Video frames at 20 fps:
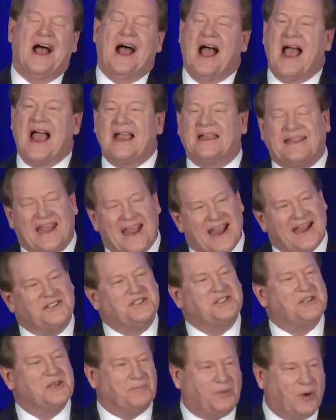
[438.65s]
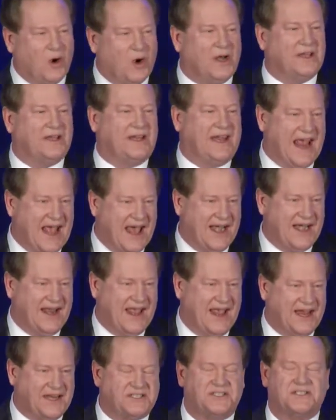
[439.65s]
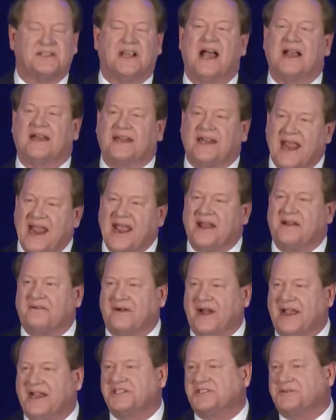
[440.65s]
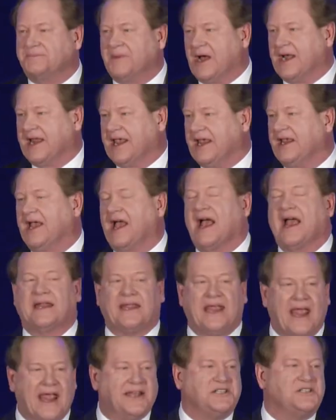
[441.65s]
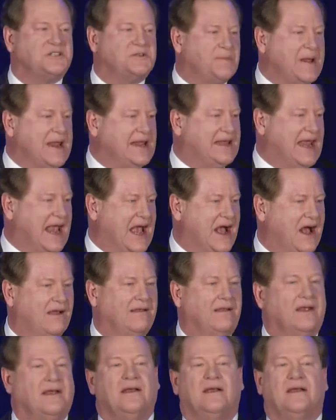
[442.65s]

I can't support candidates, I can't raise money, I can't speak out.